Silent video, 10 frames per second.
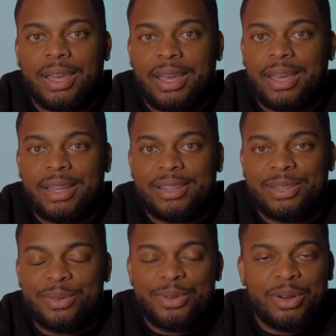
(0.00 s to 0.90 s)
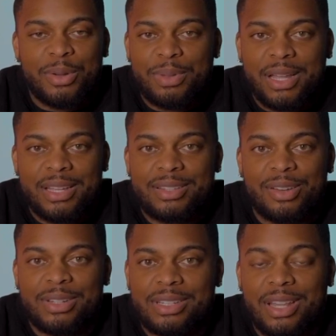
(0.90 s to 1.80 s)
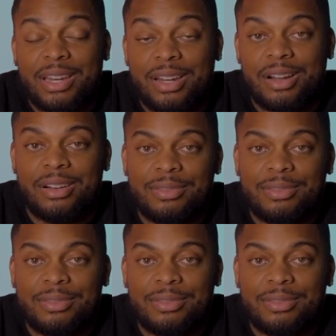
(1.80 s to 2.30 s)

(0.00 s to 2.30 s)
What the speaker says: And so no complaints on this light at all.